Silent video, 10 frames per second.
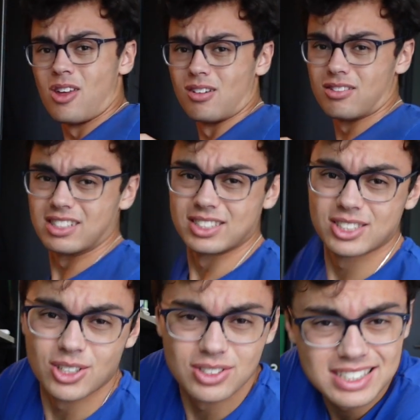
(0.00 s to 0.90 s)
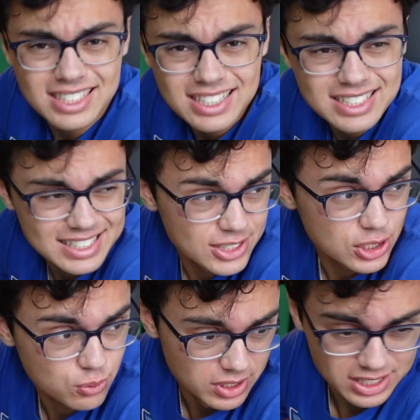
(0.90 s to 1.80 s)
Okay, so I
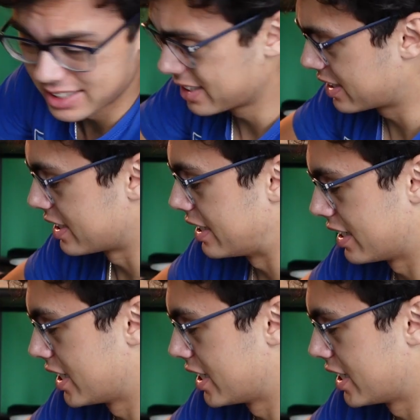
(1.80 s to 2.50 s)
just realized that I